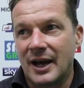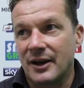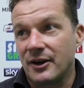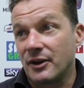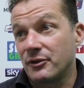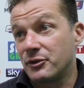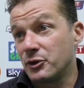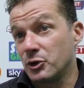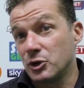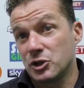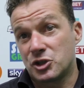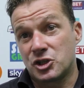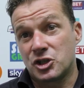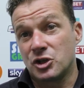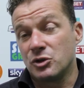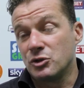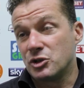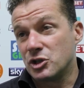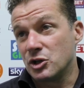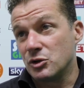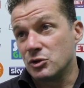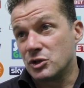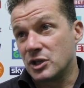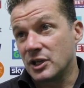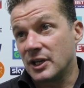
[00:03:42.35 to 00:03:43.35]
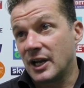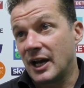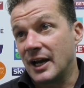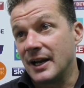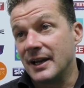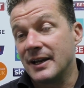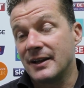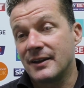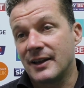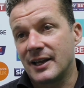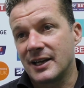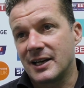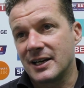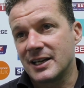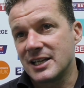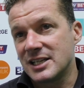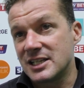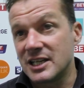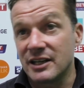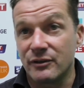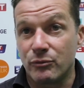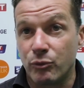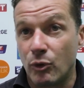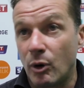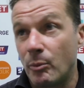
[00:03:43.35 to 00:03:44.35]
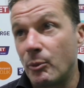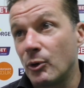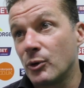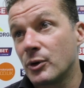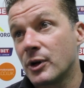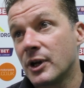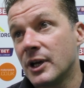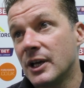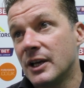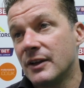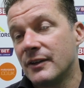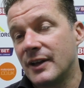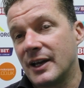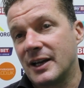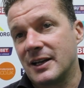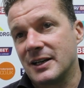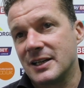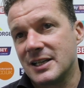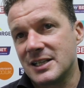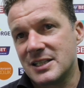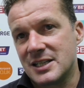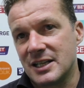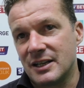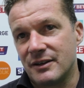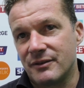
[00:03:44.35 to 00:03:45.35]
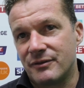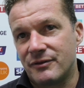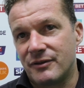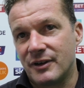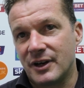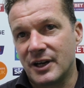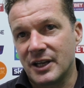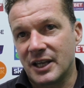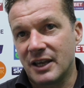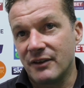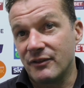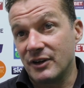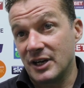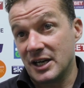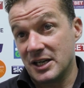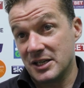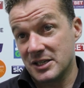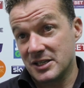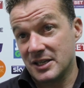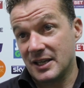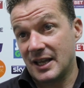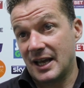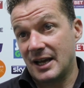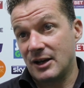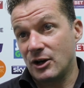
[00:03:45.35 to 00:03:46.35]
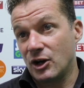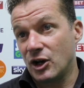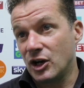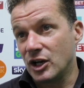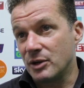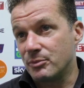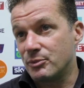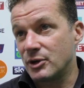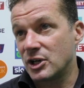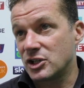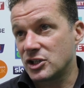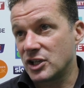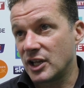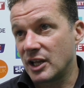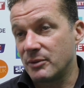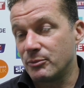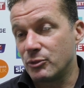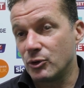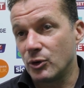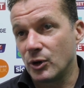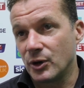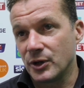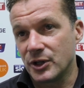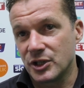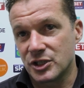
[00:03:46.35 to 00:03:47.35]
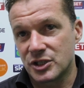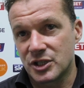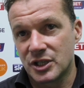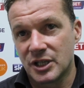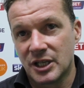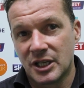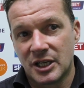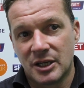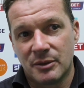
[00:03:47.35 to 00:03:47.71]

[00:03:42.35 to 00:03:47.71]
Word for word: And I thought a two two today, they could easily have wobbled, they could easily have uh, given in to that early pressure they brought on us,